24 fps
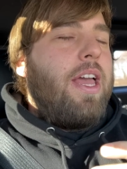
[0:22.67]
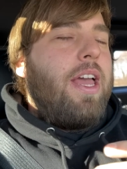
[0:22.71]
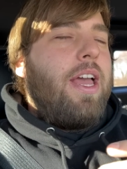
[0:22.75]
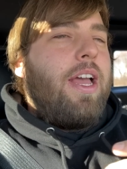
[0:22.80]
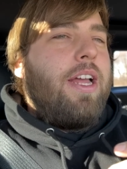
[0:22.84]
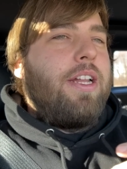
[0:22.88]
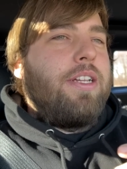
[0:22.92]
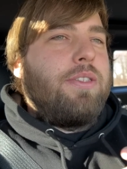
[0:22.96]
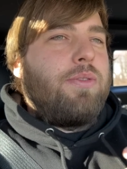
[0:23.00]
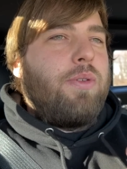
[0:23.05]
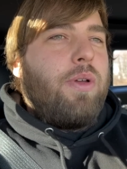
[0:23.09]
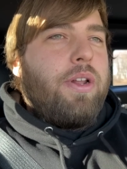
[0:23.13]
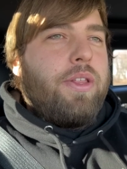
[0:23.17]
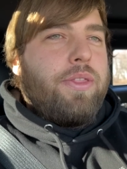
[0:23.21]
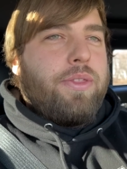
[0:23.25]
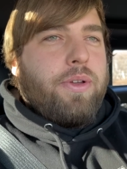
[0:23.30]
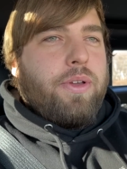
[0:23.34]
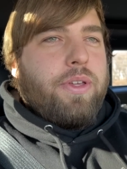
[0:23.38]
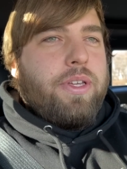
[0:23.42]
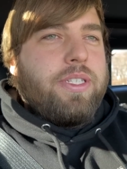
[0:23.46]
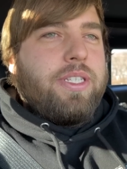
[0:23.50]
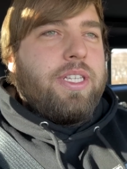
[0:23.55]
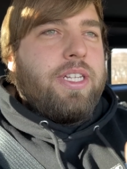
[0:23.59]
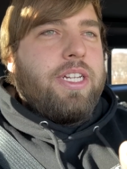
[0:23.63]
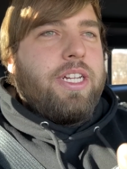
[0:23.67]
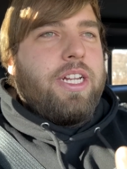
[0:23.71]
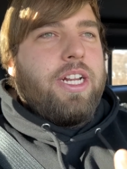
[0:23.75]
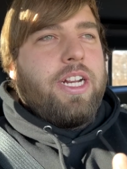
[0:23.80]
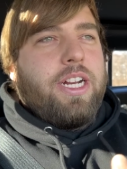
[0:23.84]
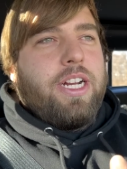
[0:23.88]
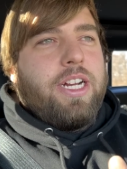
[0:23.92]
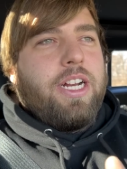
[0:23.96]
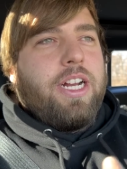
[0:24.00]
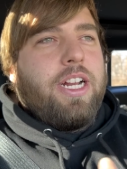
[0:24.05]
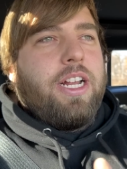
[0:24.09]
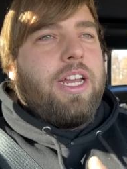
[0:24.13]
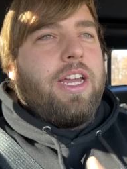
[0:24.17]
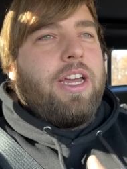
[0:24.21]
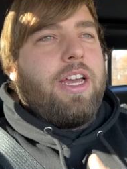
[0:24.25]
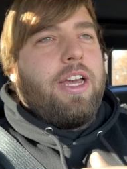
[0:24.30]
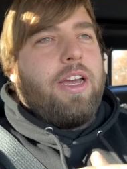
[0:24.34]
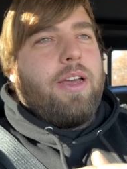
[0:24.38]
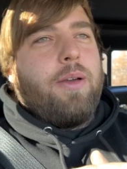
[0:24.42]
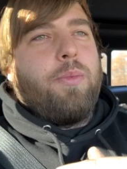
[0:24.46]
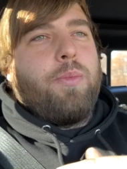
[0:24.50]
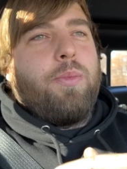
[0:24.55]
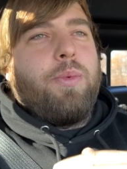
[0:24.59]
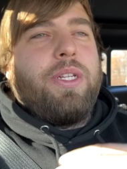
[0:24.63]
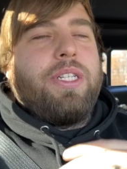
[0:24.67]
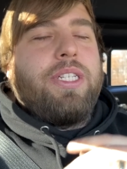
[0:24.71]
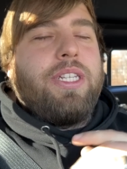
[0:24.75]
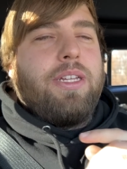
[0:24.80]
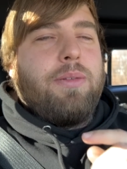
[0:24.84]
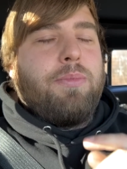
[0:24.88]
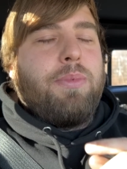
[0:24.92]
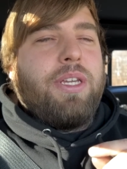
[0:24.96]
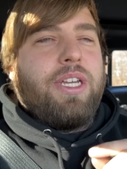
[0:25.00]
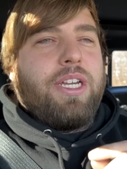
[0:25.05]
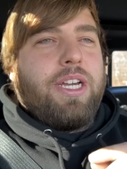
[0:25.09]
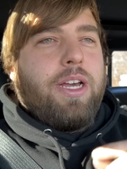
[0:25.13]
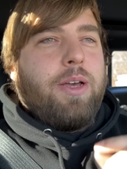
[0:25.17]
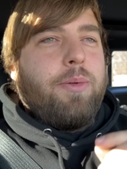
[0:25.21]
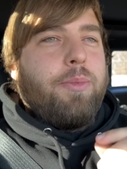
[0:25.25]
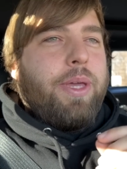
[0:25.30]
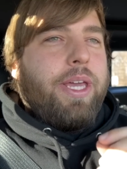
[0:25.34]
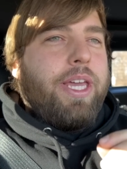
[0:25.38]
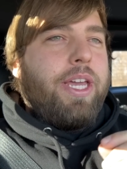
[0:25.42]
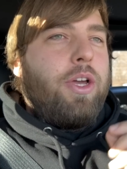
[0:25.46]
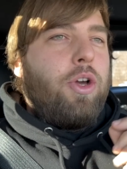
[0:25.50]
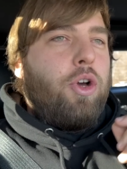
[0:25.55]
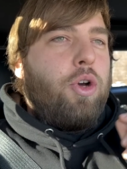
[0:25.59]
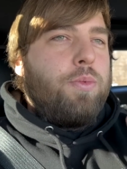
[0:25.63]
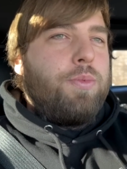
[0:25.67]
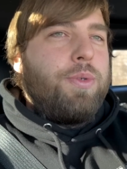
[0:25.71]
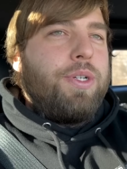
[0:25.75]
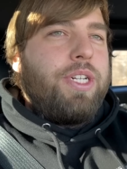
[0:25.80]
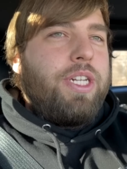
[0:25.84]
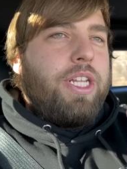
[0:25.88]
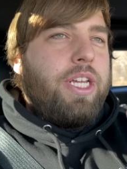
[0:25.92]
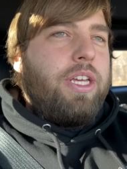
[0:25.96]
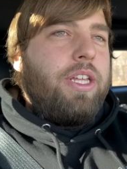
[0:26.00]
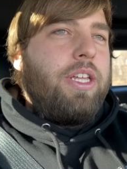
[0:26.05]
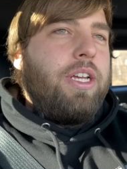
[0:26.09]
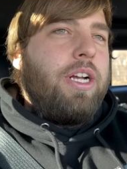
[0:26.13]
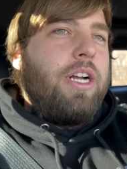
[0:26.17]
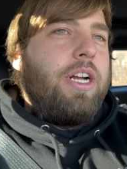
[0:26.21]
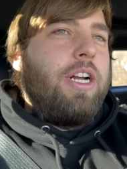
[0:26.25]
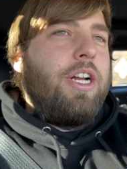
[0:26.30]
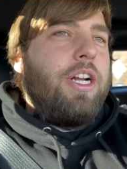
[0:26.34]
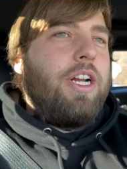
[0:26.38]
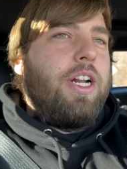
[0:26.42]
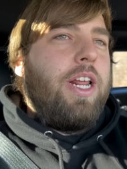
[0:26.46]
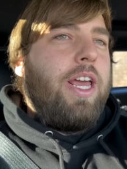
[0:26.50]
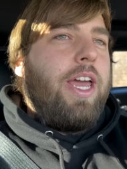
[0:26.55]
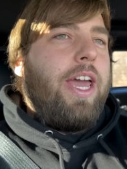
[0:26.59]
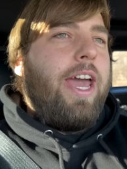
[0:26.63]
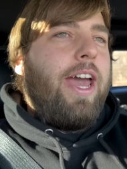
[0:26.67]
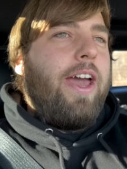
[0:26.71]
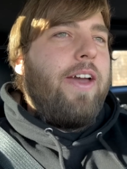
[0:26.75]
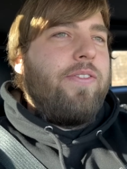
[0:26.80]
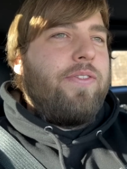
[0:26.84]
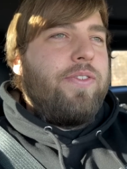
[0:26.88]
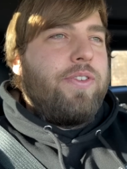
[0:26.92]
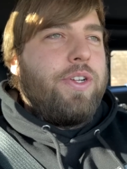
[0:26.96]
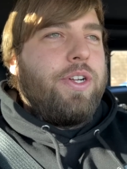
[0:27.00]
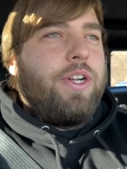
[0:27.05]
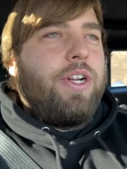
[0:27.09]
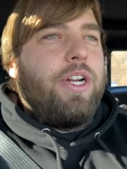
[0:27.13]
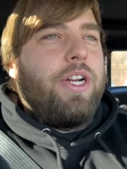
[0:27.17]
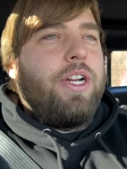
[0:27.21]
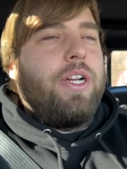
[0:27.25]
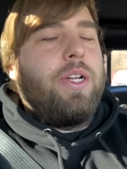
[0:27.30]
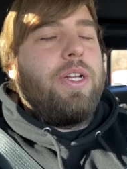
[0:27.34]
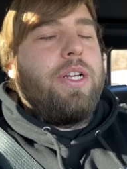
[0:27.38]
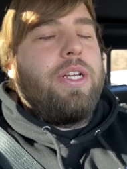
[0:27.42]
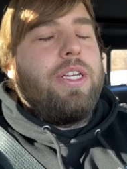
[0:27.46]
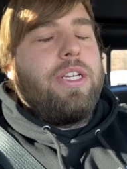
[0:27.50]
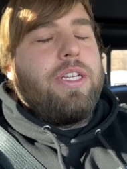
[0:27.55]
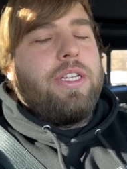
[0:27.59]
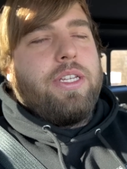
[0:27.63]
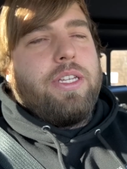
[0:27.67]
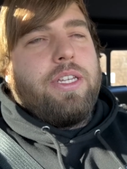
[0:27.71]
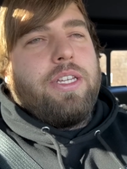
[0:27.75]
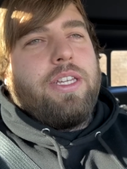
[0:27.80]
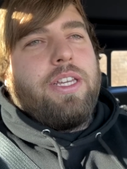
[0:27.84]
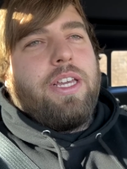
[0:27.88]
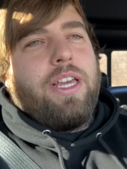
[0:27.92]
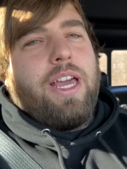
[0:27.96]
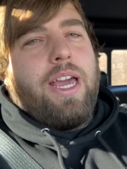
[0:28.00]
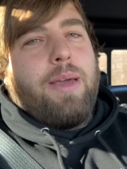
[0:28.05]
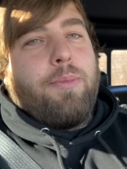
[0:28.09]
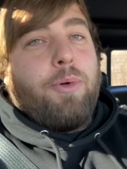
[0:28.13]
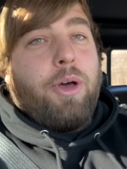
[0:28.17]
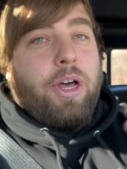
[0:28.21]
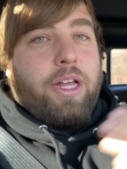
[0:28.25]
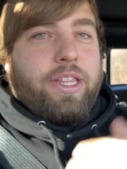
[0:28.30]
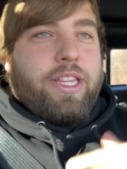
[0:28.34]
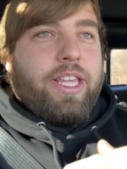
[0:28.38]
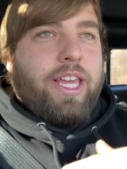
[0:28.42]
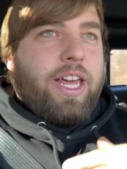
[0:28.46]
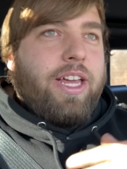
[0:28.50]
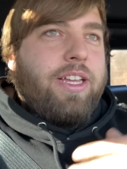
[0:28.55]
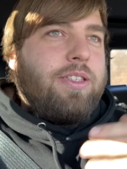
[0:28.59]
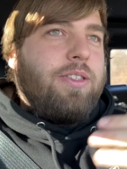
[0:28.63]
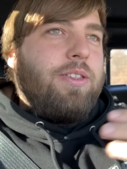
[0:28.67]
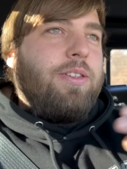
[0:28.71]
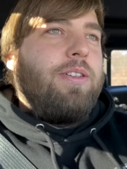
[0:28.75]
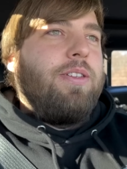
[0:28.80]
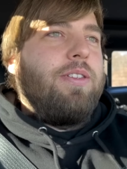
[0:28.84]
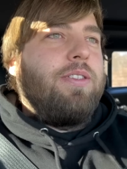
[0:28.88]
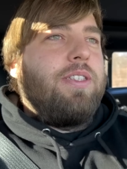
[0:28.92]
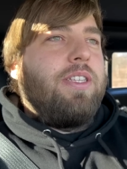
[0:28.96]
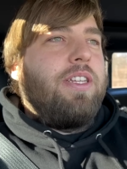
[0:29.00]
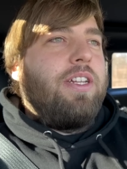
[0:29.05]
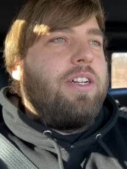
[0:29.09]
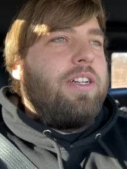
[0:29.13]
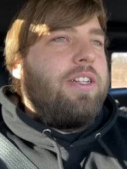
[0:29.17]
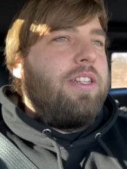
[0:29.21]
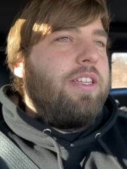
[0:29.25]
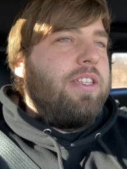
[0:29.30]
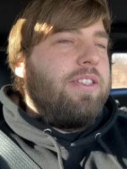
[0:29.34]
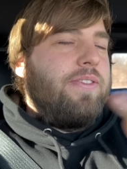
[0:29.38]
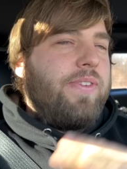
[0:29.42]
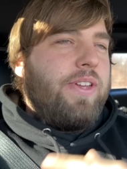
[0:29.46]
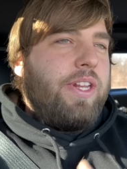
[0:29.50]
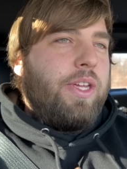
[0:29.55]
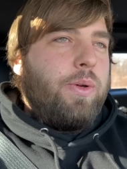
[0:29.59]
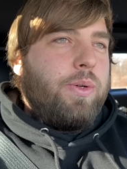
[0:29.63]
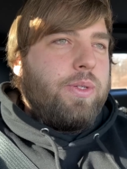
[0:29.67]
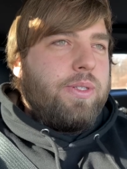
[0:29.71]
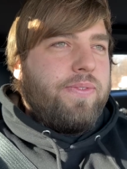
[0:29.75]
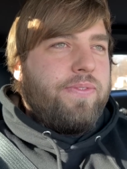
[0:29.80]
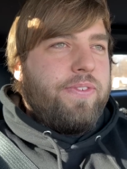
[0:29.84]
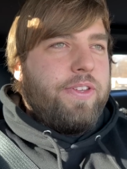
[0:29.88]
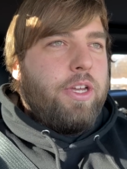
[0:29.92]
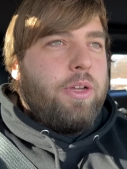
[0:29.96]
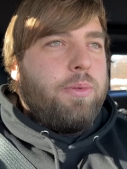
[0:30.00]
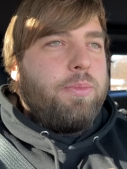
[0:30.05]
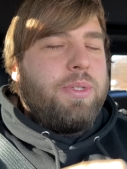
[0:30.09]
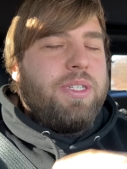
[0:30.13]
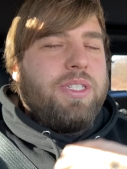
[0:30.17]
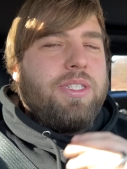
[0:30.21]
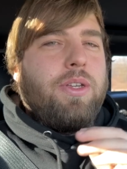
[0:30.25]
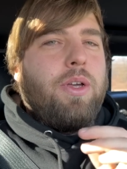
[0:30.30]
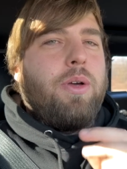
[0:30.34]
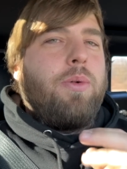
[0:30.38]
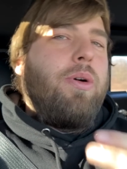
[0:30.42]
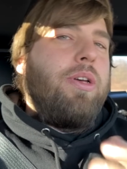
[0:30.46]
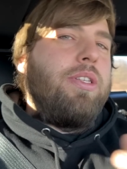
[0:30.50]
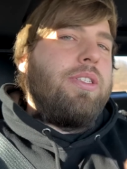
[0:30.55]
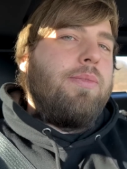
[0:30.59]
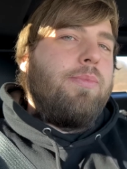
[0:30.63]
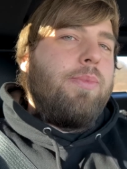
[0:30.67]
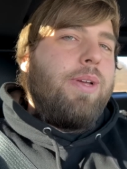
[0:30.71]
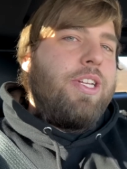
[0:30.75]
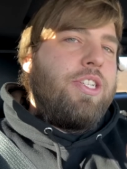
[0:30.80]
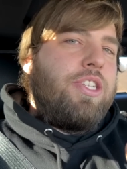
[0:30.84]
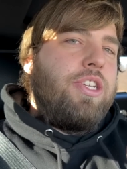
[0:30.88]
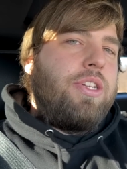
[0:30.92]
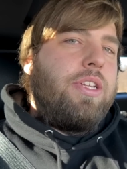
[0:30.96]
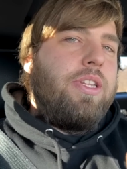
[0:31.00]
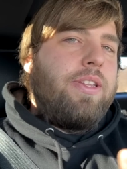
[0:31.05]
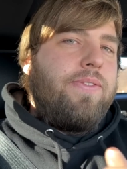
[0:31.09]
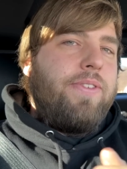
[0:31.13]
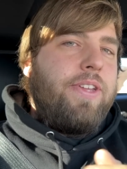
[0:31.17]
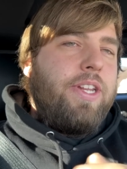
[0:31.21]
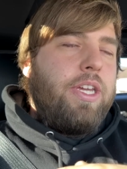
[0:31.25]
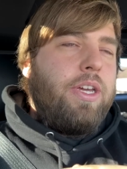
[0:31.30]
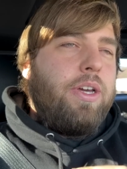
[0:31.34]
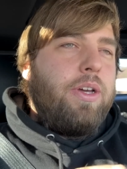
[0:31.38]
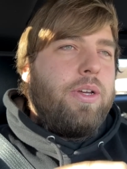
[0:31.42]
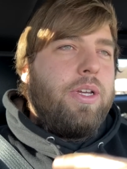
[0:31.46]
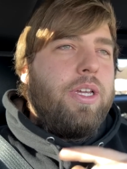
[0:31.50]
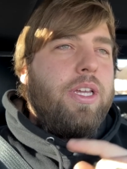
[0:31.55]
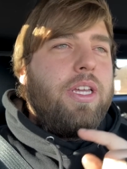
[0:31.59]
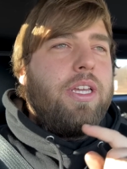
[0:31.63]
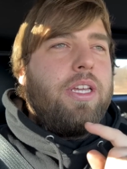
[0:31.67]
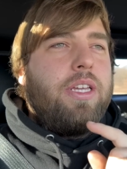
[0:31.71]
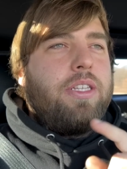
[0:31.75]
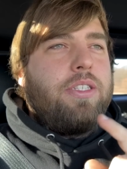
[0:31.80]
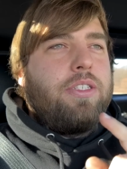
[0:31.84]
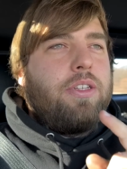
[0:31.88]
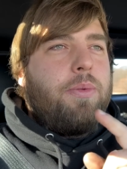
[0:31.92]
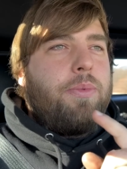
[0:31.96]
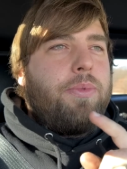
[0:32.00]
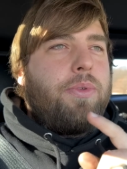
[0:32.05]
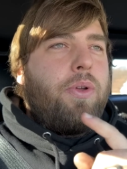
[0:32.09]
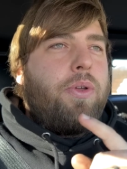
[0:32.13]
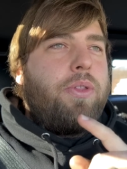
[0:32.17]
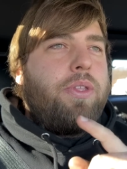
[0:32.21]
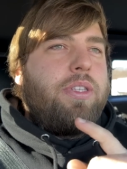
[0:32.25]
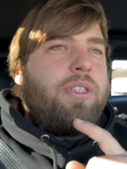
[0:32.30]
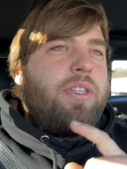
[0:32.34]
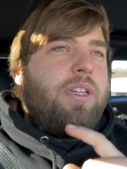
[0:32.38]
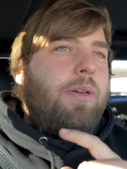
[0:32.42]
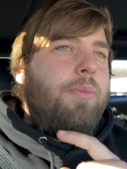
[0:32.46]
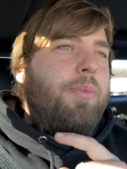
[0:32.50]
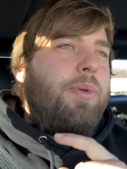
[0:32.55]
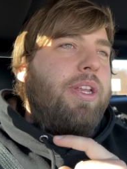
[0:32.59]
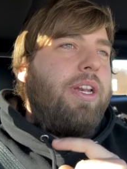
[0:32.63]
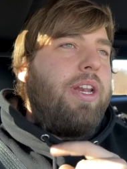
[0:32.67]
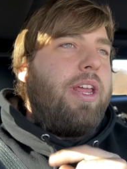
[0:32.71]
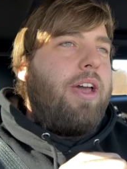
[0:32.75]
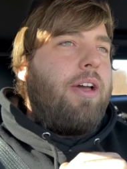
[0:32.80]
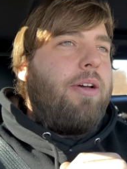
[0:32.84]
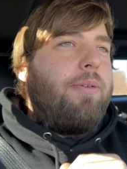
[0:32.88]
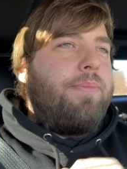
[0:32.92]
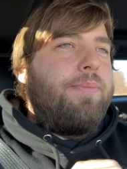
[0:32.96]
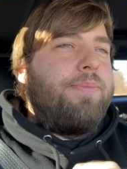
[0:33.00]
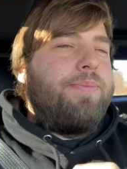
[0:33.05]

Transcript: I just want to throw this in here. Uh, we did become a Cobra dealer after I bought the axles and this video was filmed, so it wasn't mentioned in the video. So I'm throwing this clip in now.